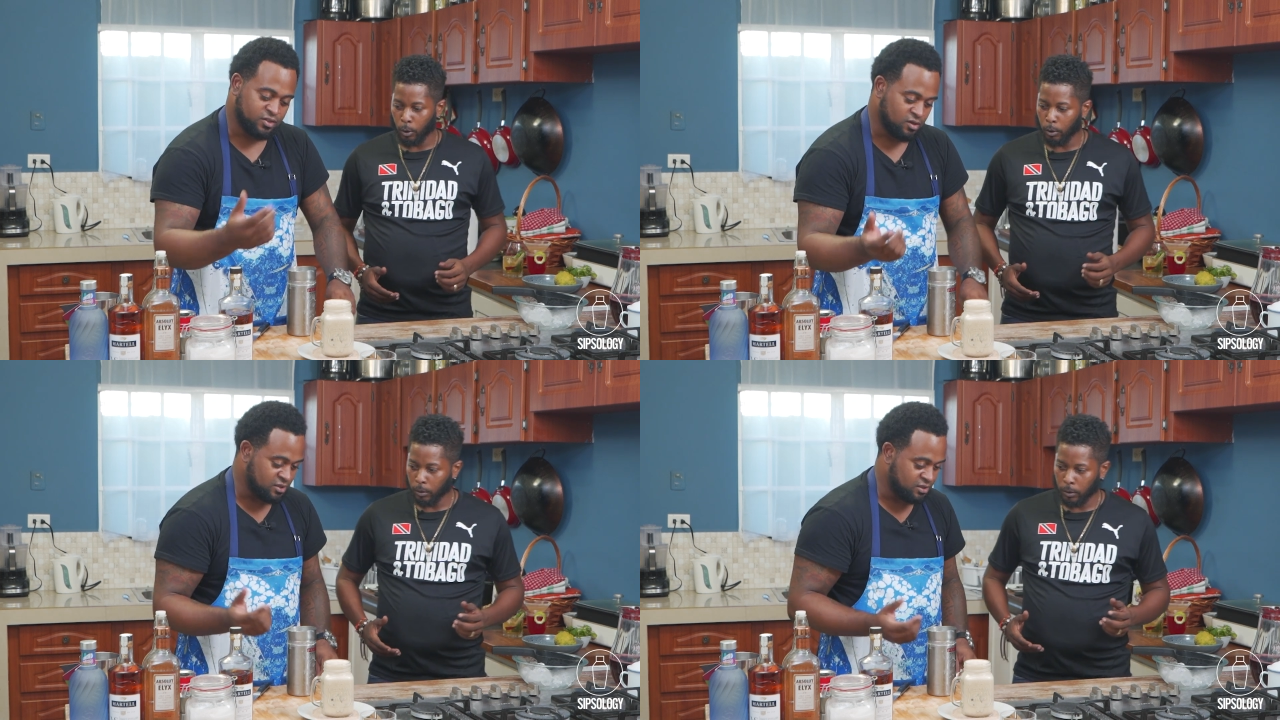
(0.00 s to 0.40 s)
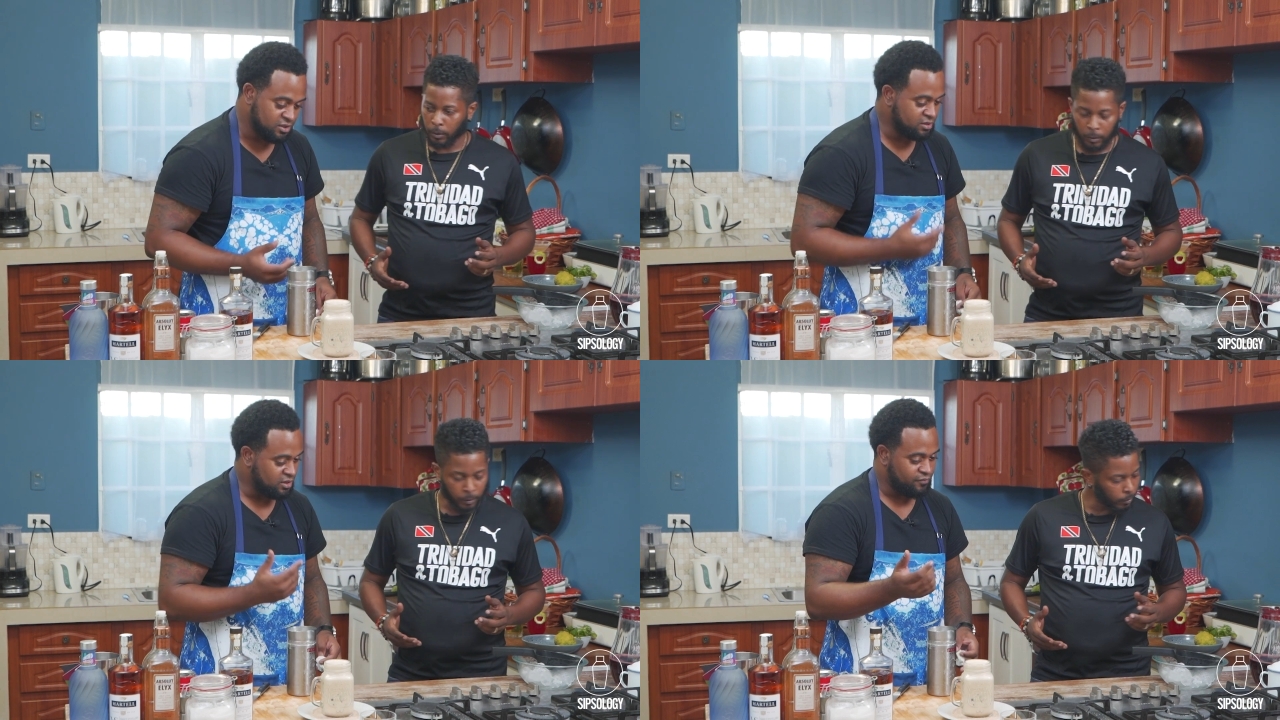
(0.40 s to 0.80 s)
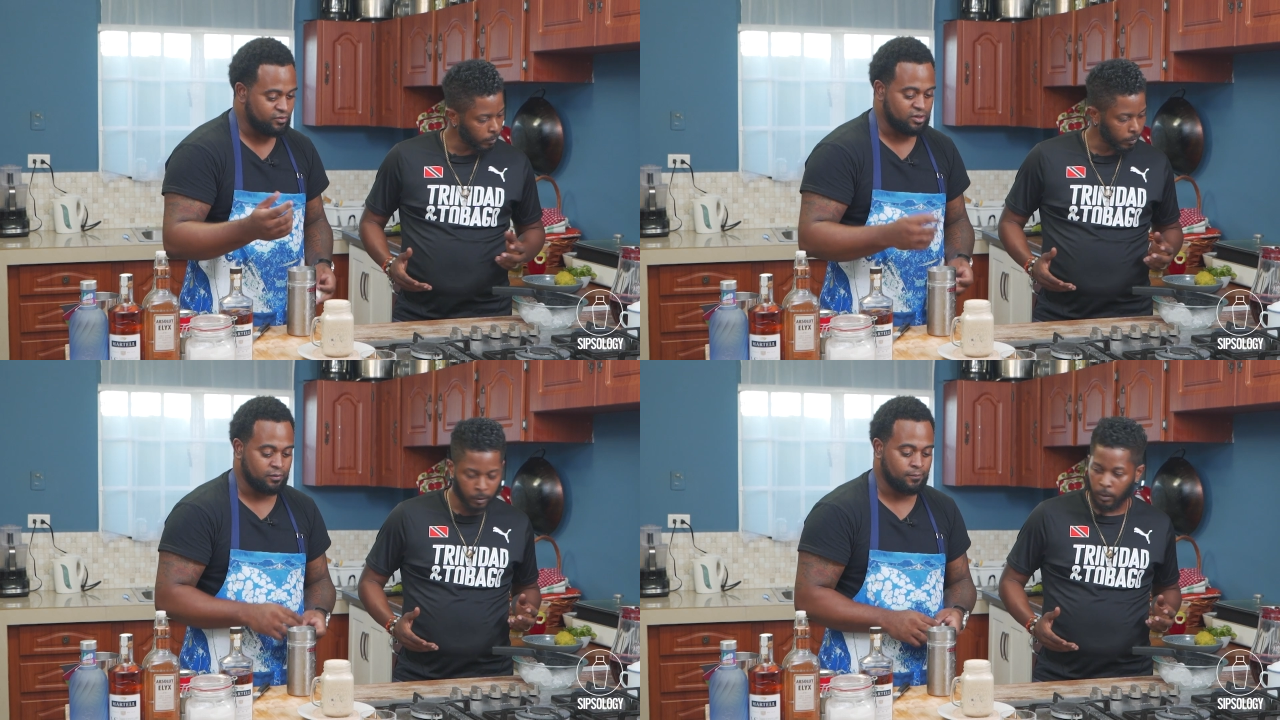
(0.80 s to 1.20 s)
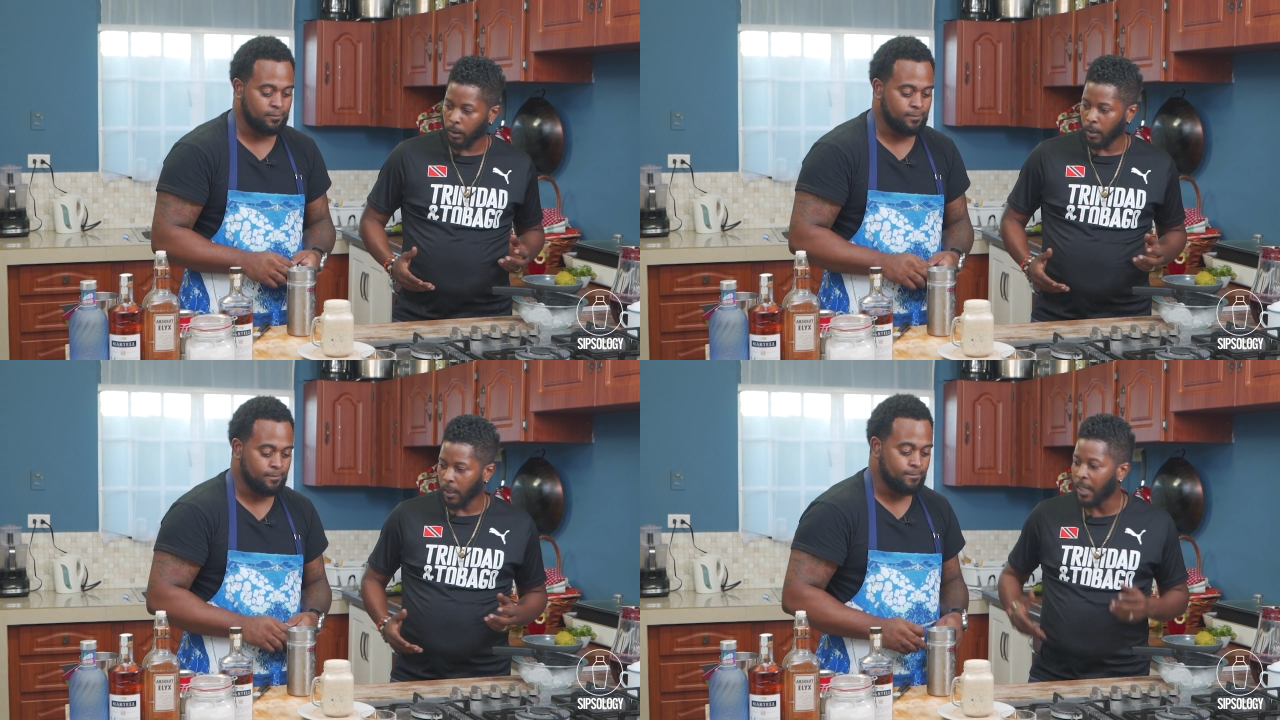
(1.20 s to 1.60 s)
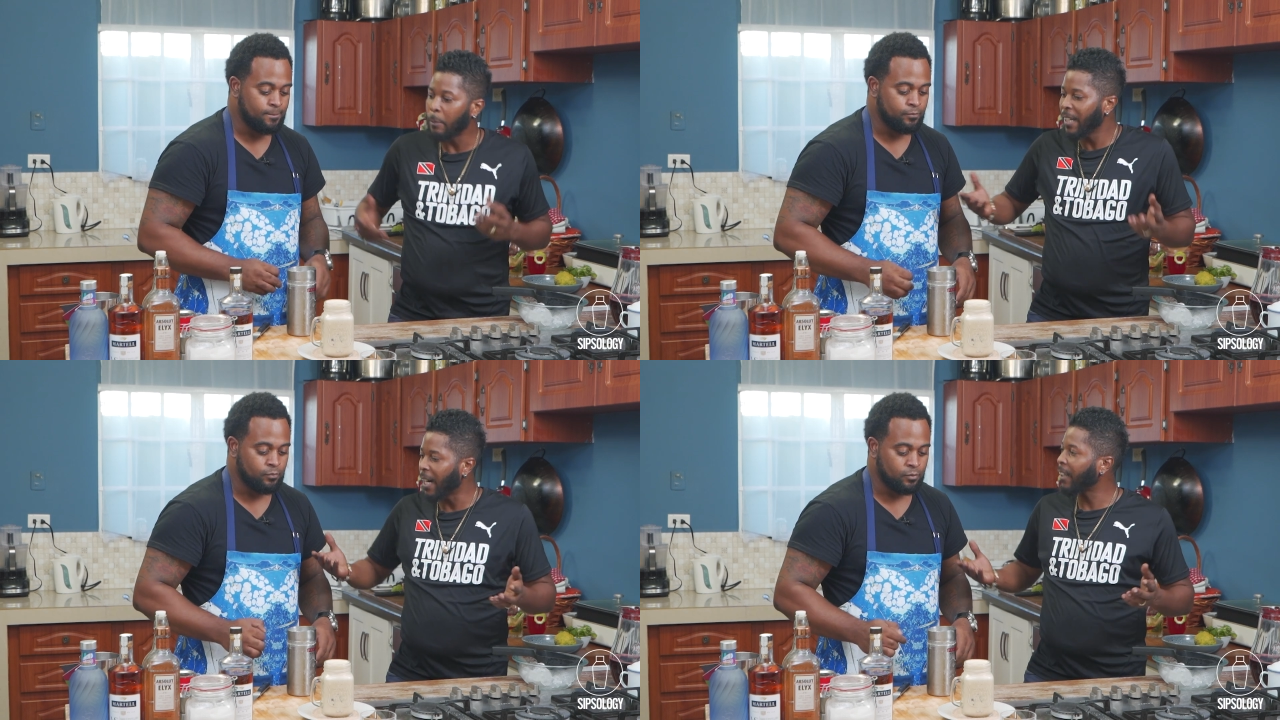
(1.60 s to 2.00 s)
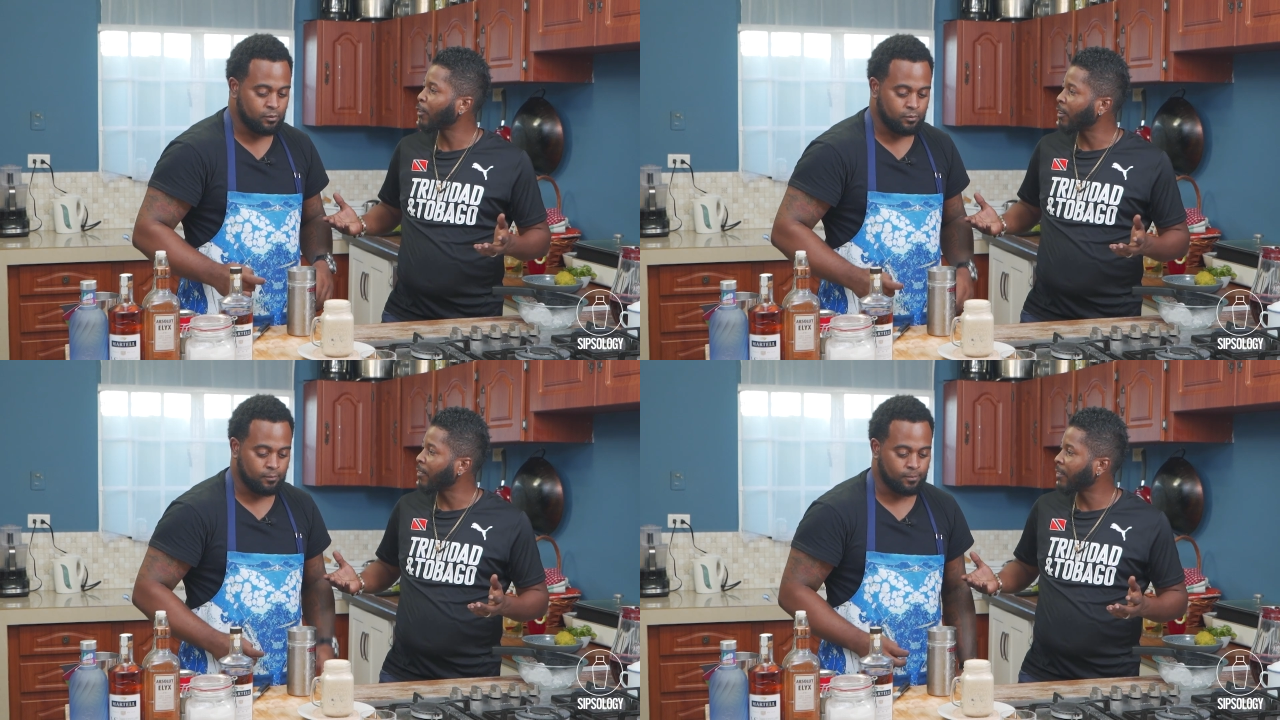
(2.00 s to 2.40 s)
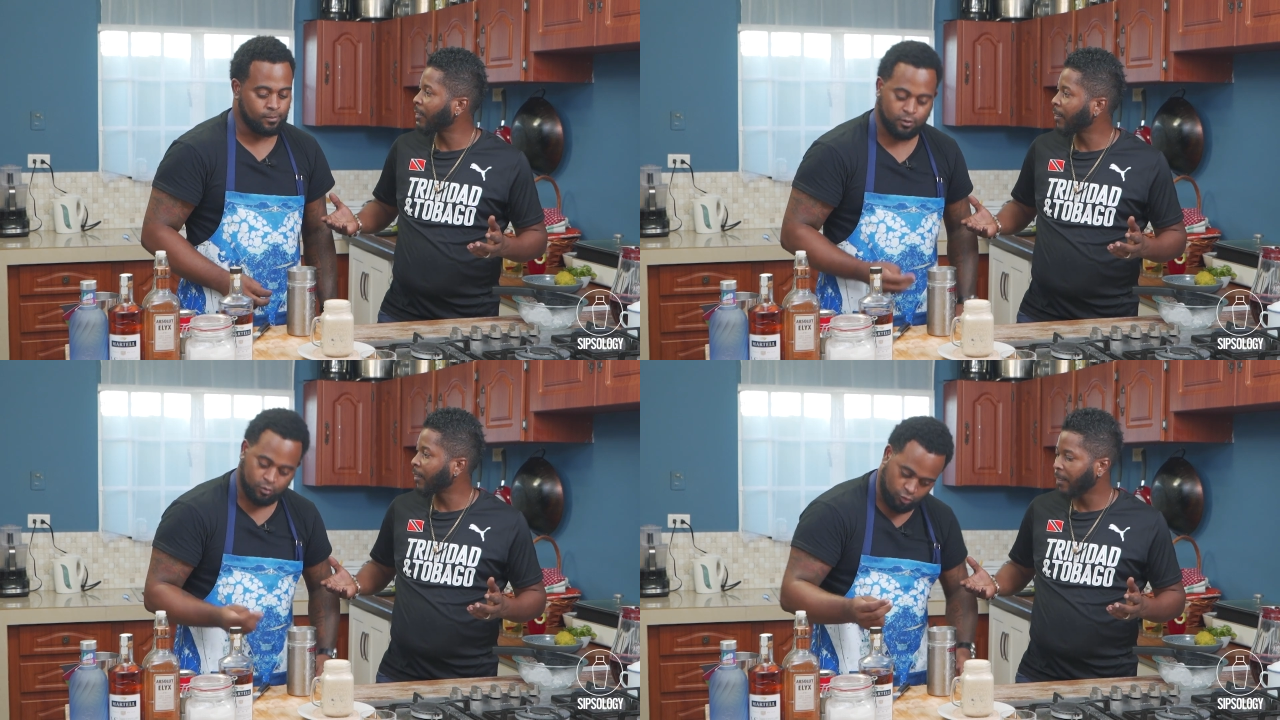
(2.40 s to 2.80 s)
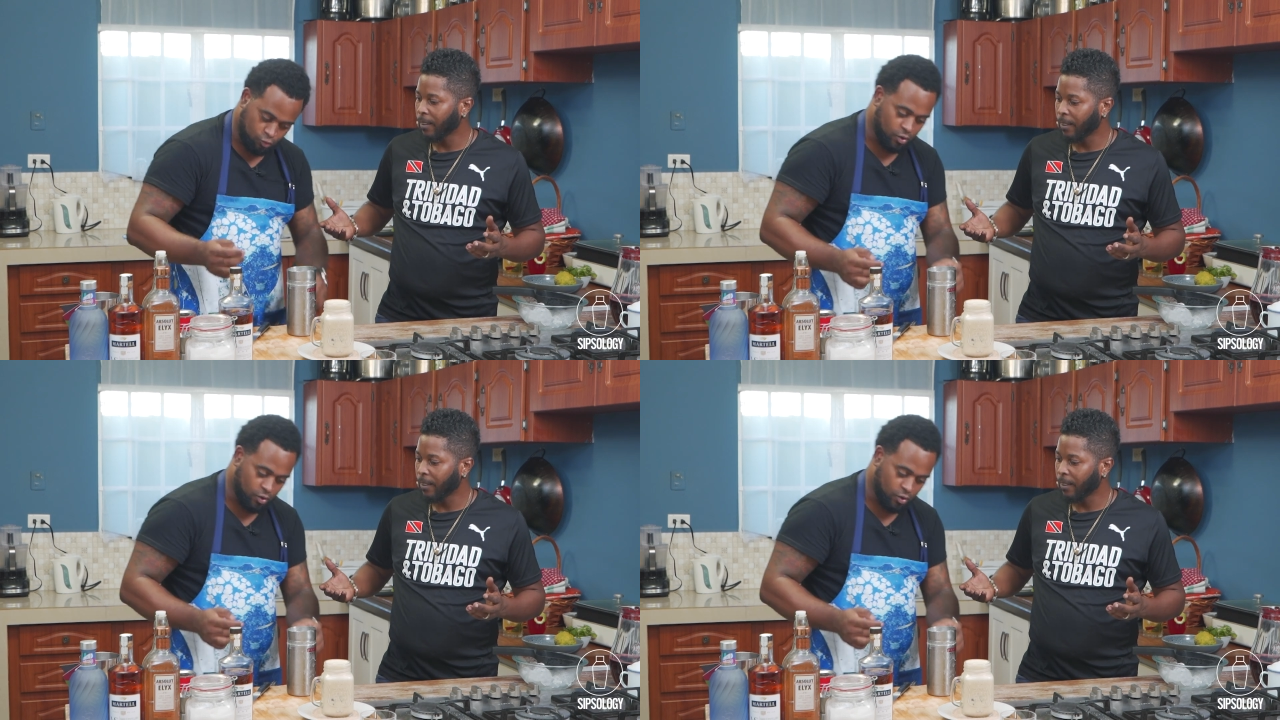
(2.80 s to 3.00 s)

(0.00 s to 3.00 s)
Speaker 1: viscosity, everything.
Speaker 2: Let me garnish this. You